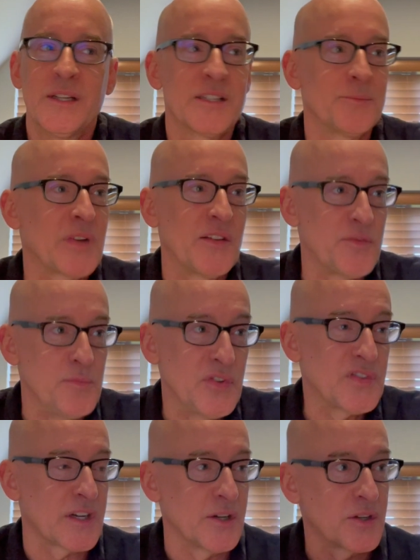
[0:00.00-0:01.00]
Sometimes
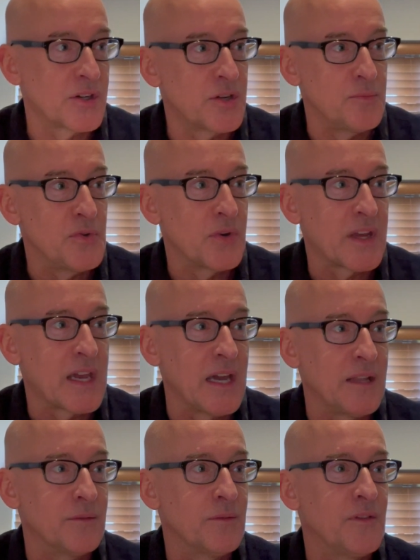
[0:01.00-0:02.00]
music can
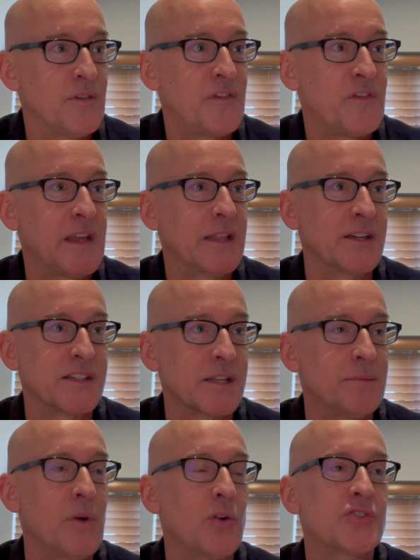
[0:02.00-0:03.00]
communicate feelings
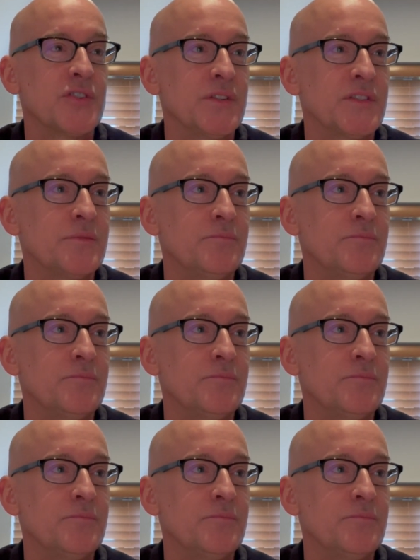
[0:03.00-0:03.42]
and emotions